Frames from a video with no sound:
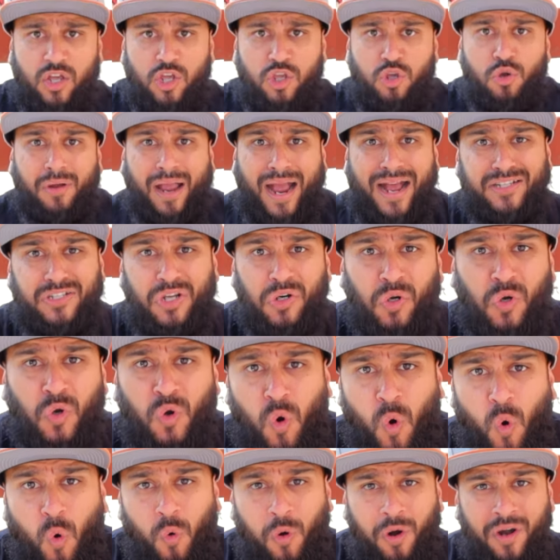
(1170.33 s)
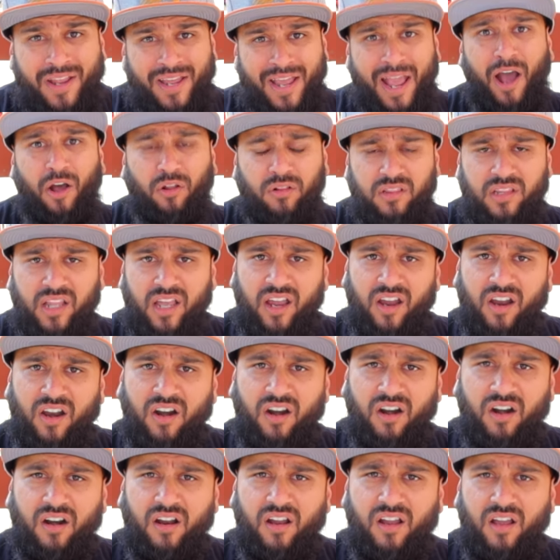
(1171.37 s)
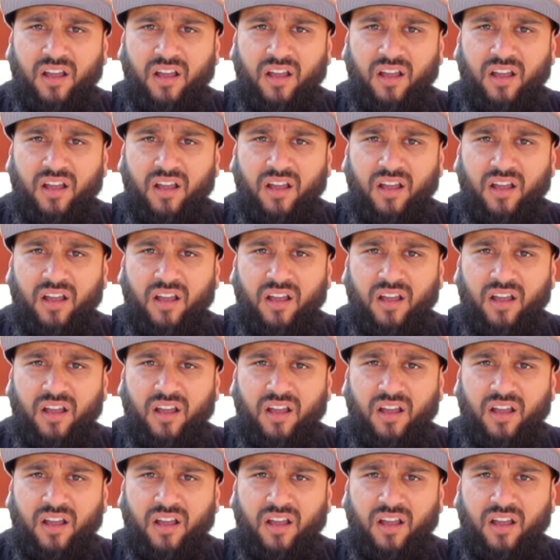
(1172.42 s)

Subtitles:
You guys are corny out there.